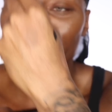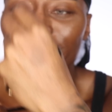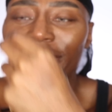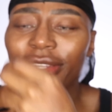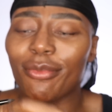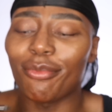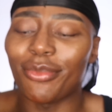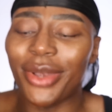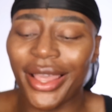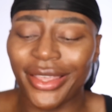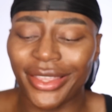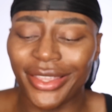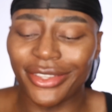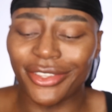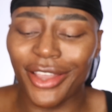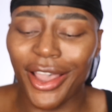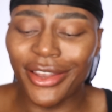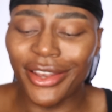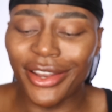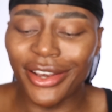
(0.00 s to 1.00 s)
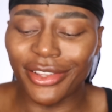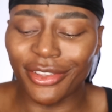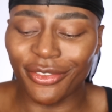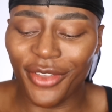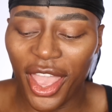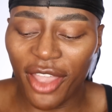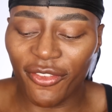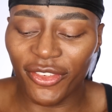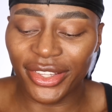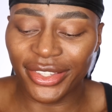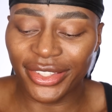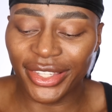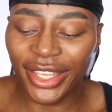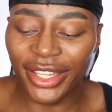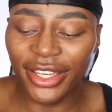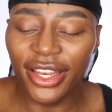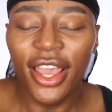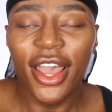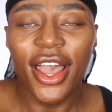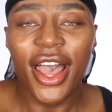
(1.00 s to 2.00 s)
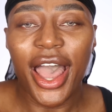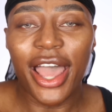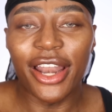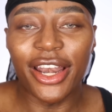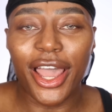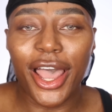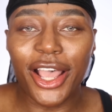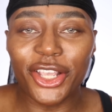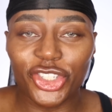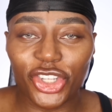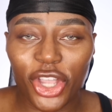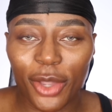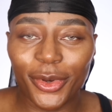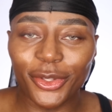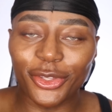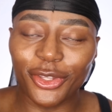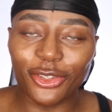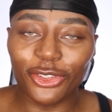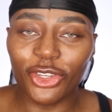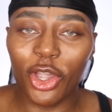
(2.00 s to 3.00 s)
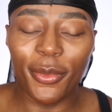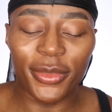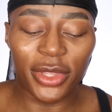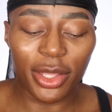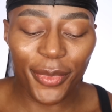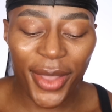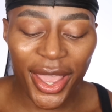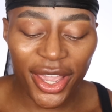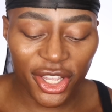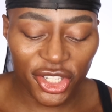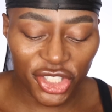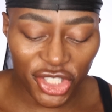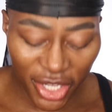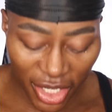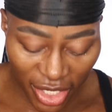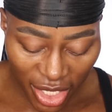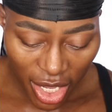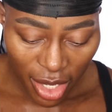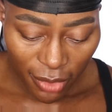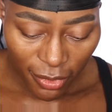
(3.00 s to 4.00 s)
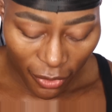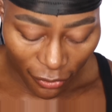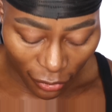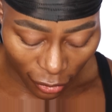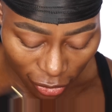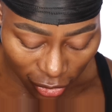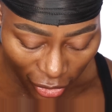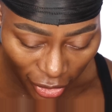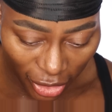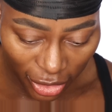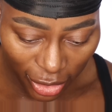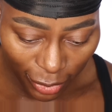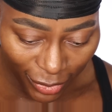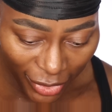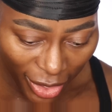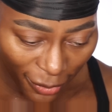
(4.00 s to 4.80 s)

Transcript: one of the blackest eyeliners I've ever seen. And a sharpener does come in the packaging. We've also got some